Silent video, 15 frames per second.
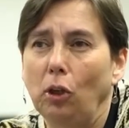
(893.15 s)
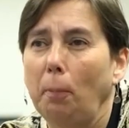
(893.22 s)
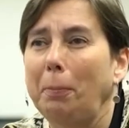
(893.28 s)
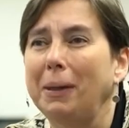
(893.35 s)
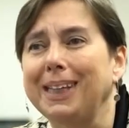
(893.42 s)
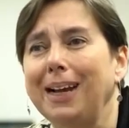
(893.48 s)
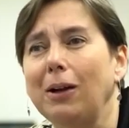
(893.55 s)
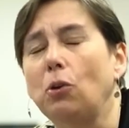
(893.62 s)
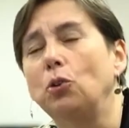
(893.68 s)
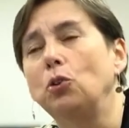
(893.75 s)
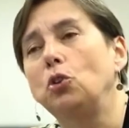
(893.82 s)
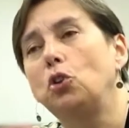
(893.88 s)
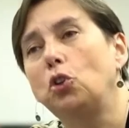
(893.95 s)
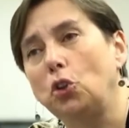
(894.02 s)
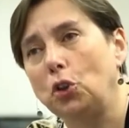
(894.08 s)
it happens
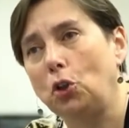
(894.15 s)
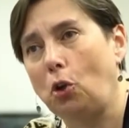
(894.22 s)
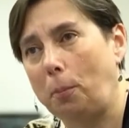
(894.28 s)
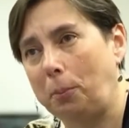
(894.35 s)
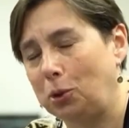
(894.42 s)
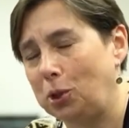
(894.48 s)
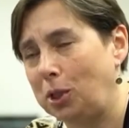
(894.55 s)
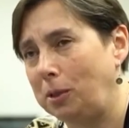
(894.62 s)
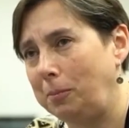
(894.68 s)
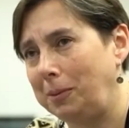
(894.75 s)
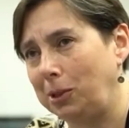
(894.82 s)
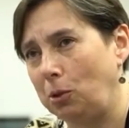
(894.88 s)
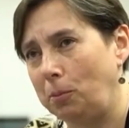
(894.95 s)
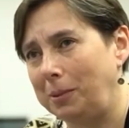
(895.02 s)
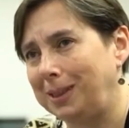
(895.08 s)
with all the
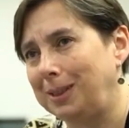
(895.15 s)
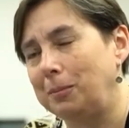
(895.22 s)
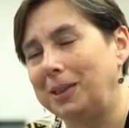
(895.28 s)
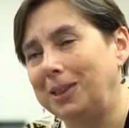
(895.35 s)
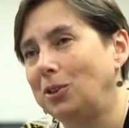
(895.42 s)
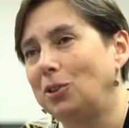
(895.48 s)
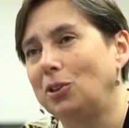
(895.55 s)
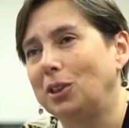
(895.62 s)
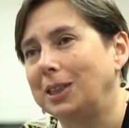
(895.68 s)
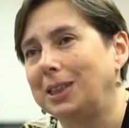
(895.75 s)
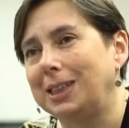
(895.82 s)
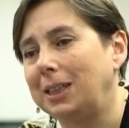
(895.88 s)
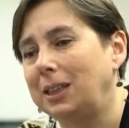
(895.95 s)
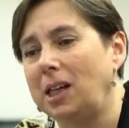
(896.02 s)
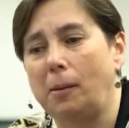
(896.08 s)
mathematical processes we
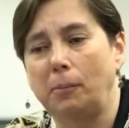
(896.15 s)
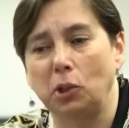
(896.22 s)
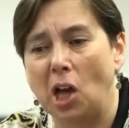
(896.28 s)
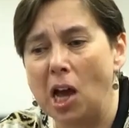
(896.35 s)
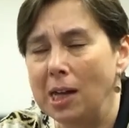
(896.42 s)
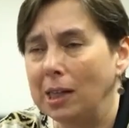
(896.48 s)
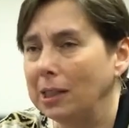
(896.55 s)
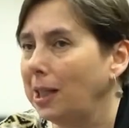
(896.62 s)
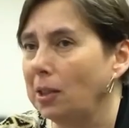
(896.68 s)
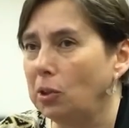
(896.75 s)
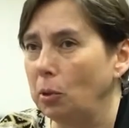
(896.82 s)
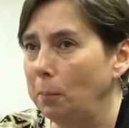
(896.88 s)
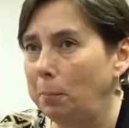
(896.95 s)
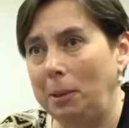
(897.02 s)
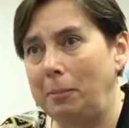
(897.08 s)
teach in primary
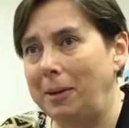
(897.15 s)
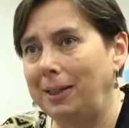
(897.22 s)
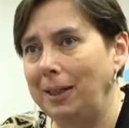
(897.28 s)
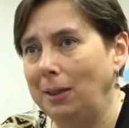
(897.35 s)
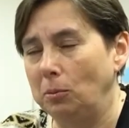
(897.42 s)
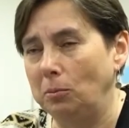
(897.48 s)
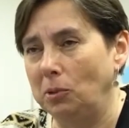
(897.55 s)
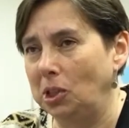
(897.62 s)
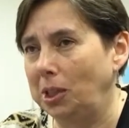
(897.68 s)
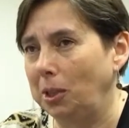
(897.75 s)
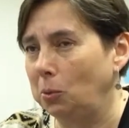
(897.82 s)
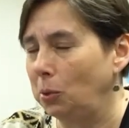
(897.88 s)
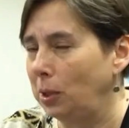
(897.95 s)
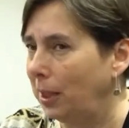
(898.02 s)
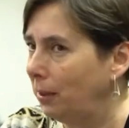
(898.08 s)
and secondary
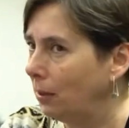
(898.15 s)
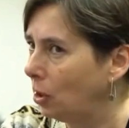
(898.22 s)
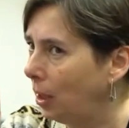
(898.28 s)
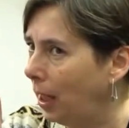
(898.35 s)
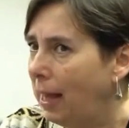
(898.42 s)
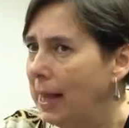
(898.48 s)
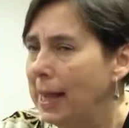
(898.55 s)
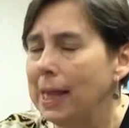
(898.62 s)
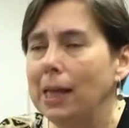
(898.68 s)
education.